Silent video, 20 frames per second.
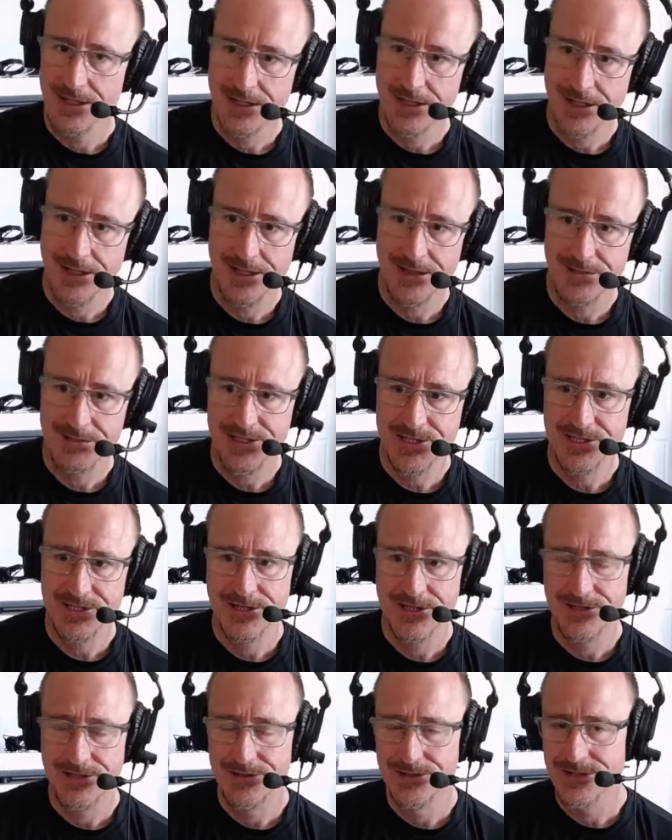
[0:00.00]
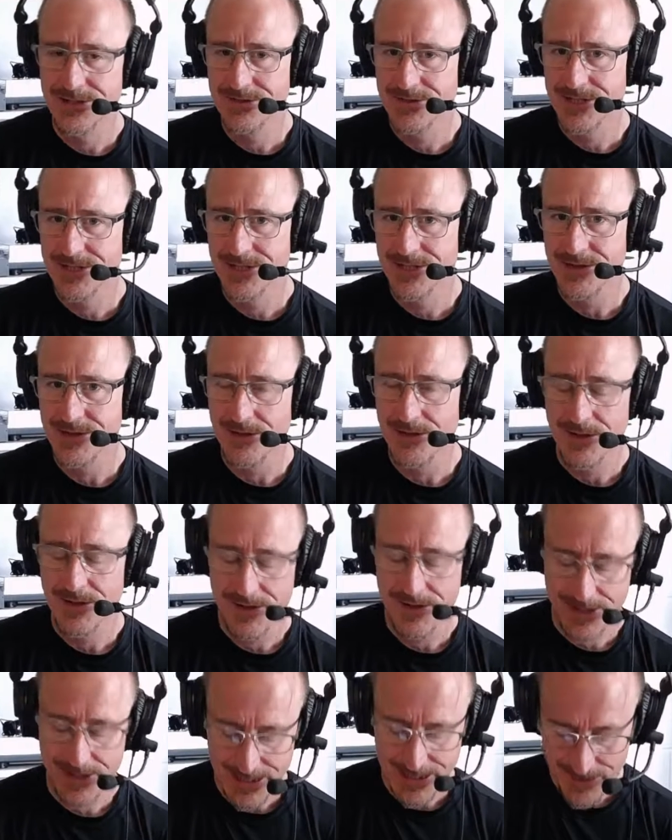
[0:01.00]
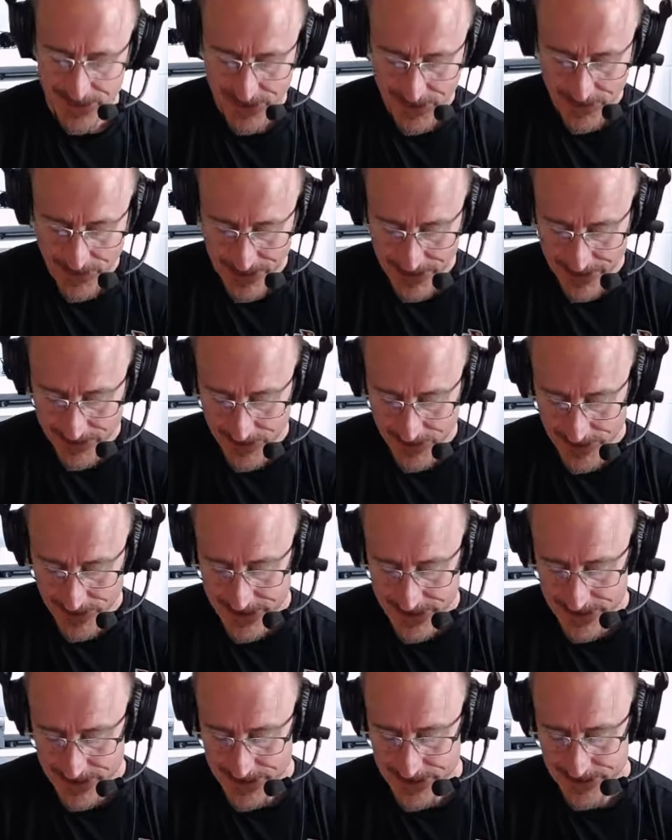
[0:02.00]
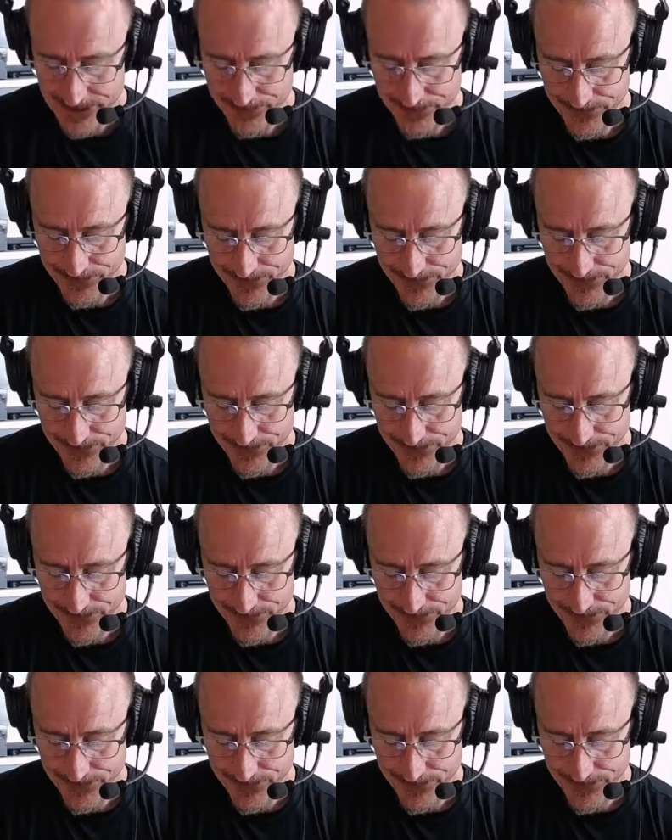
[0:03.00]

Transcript: and I'm sure you do too, and that's what the Bible is.